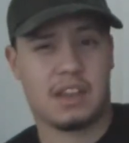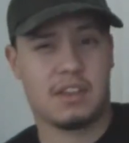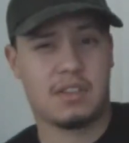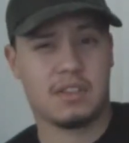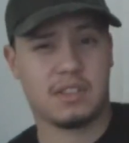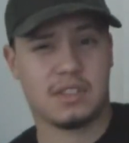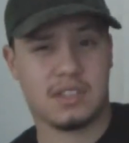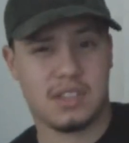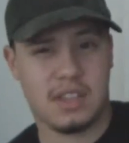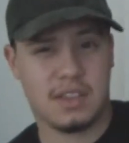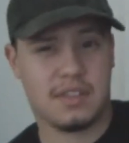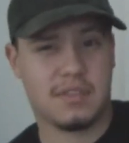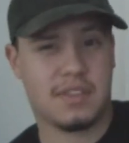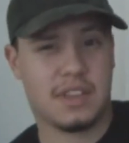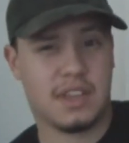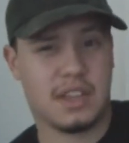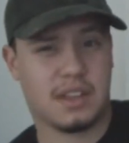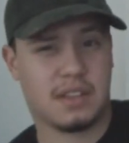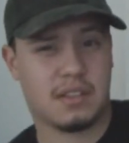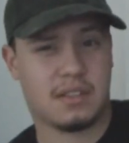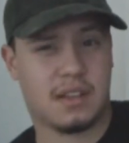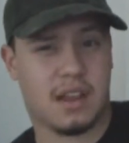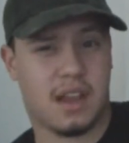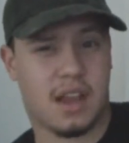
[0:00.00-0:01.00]
accuracy of
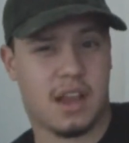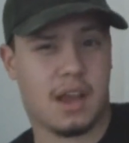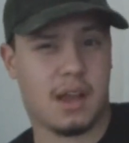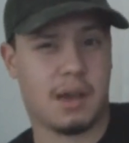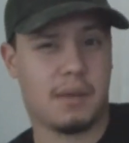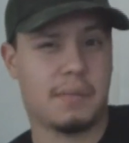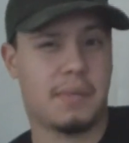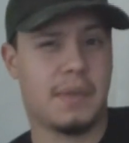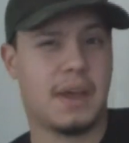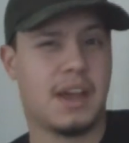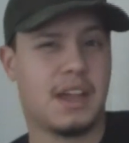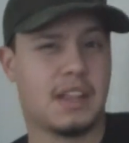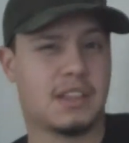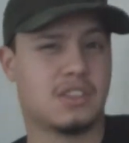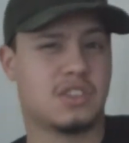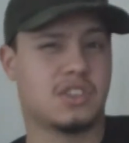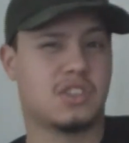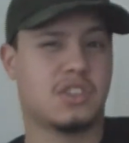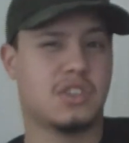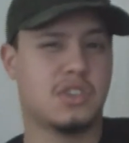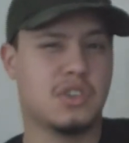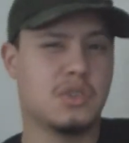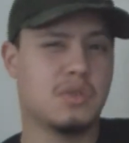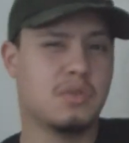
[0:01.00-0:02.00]
it, I'm not
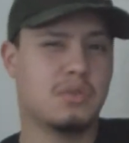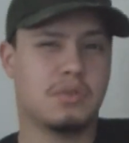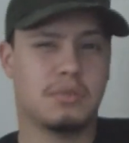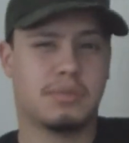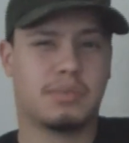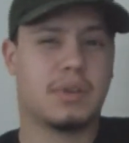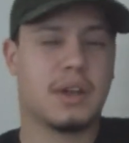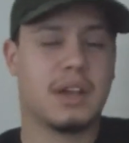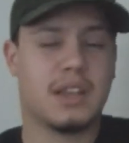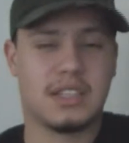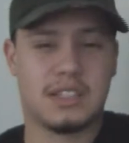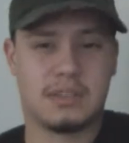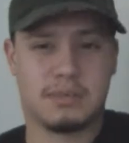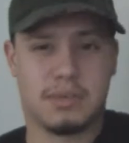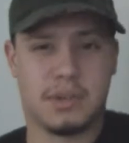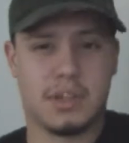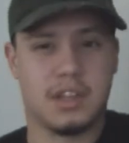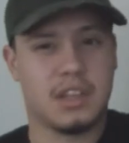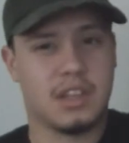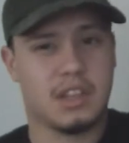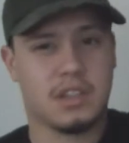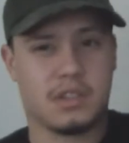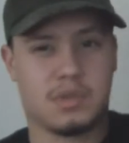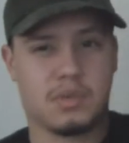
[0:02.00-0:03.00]
too impressed,
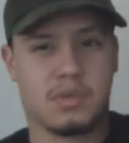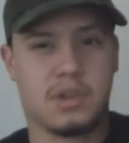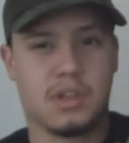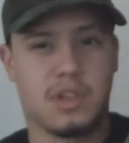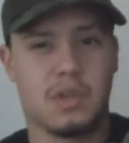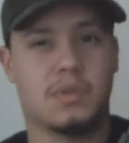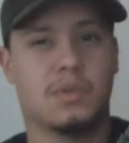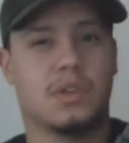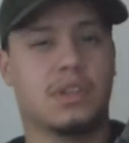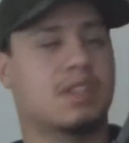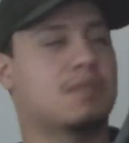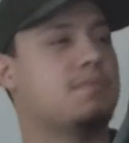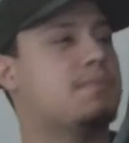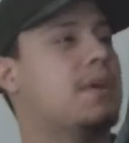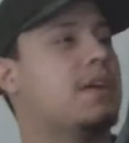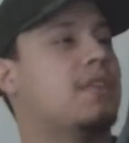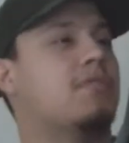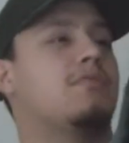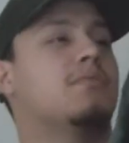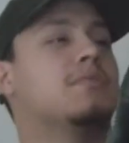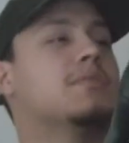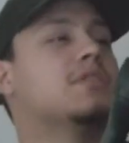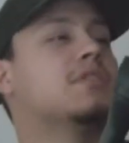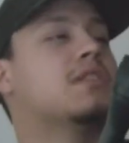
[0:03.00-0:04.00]
but it's what you would
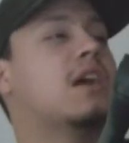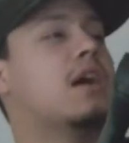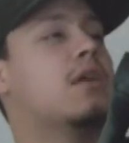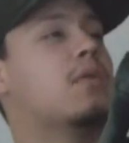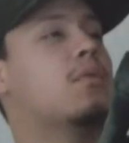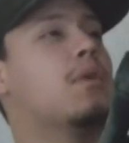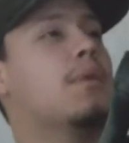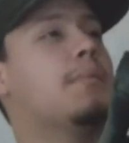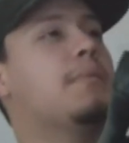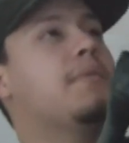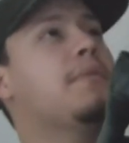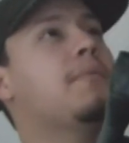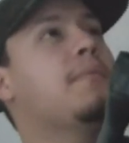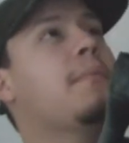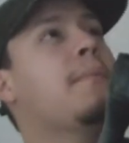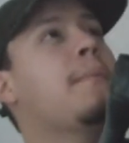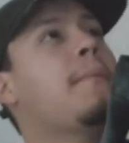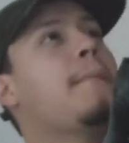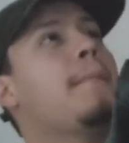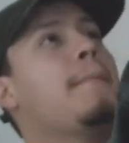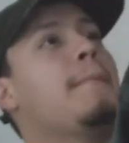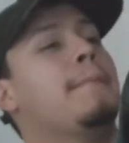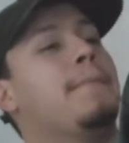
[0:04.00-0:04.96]
expect from a stock weapon.